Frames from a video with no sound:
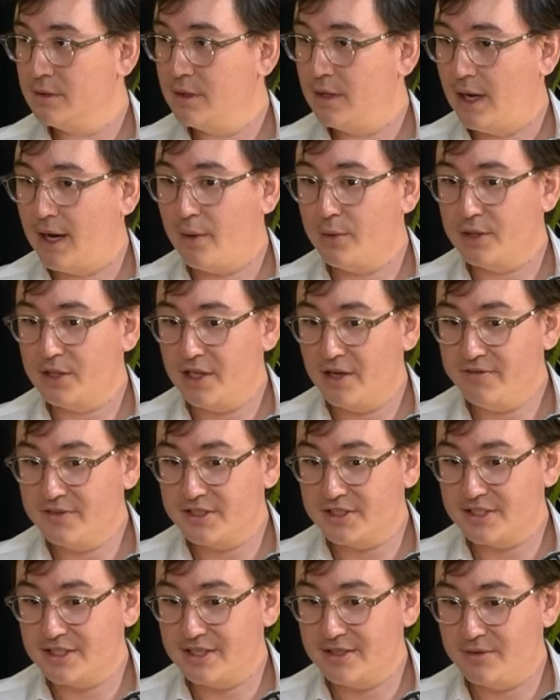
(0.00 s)
I would love to
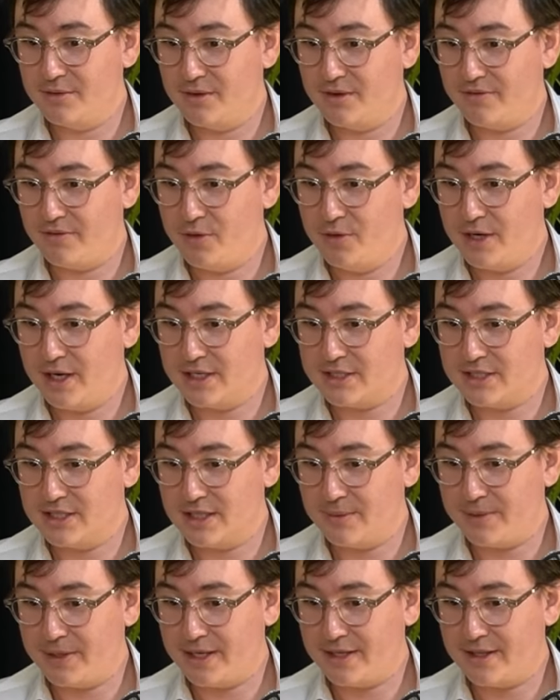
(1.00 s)
see if you guys see that,
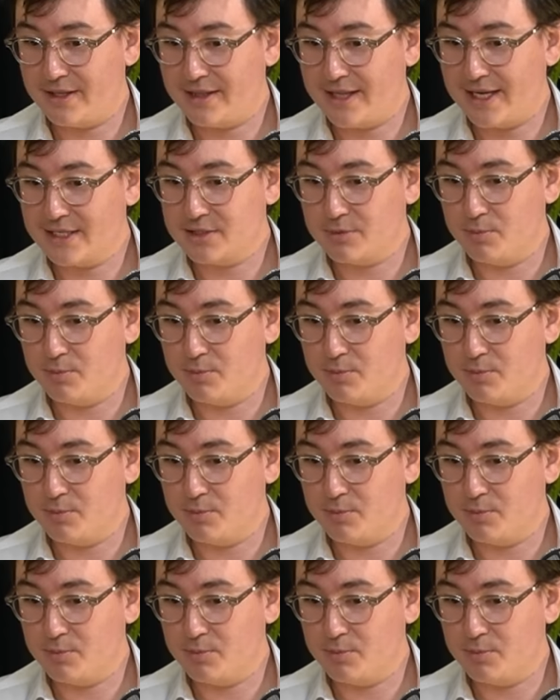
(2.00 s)
but I think that's